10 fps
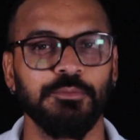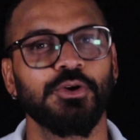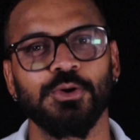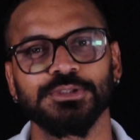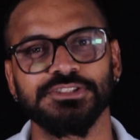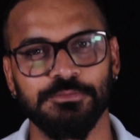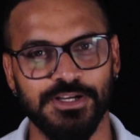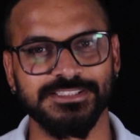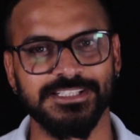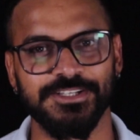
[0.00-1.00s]
I'm your host
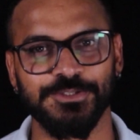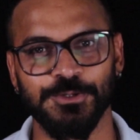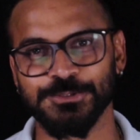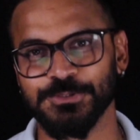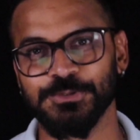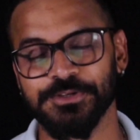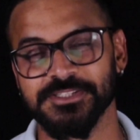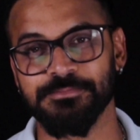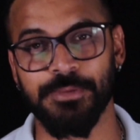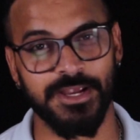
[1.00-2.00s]
Salman, also known
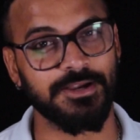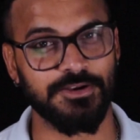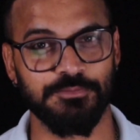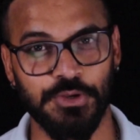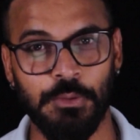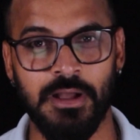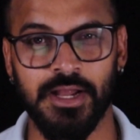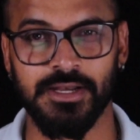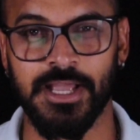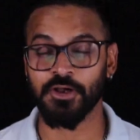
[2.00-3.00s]
as Bankrupt
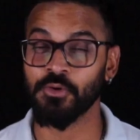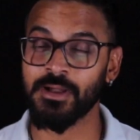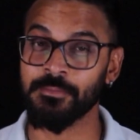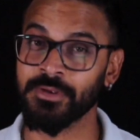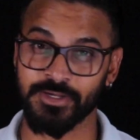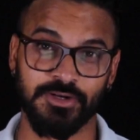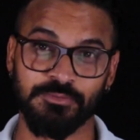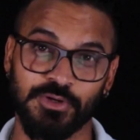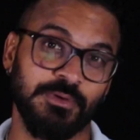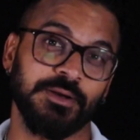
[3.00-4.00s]
Nomad. I go by Bankrupt
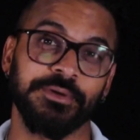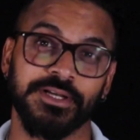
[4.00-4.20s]
Nomad